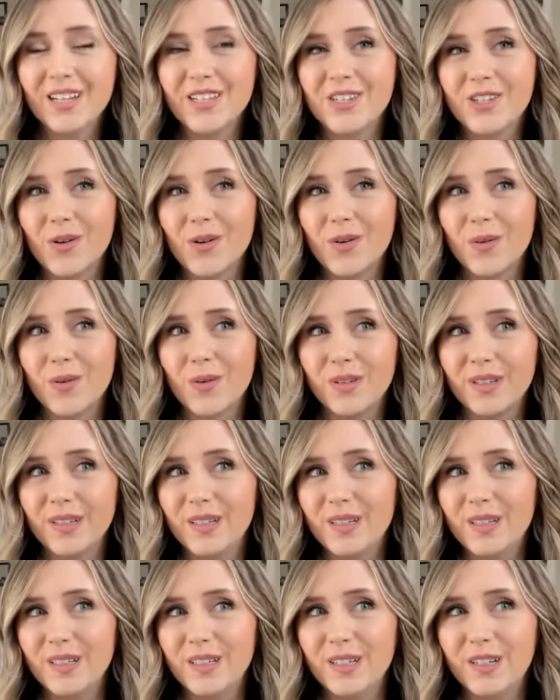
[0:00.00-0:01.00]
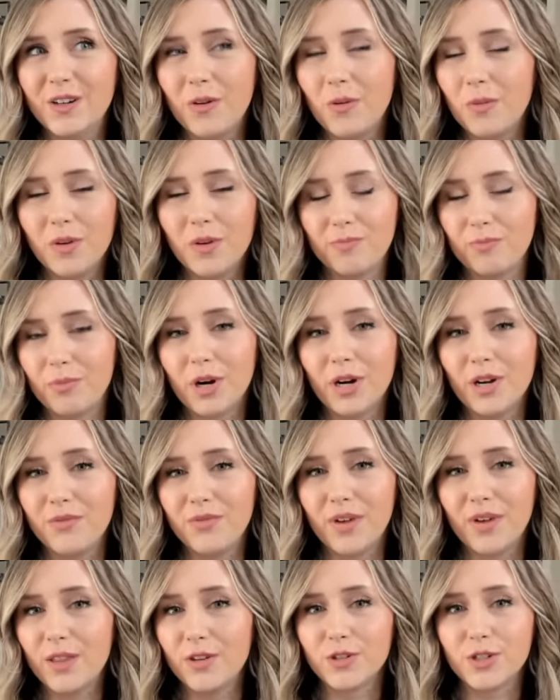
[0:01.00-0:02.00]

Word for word: So, you know, with Printify,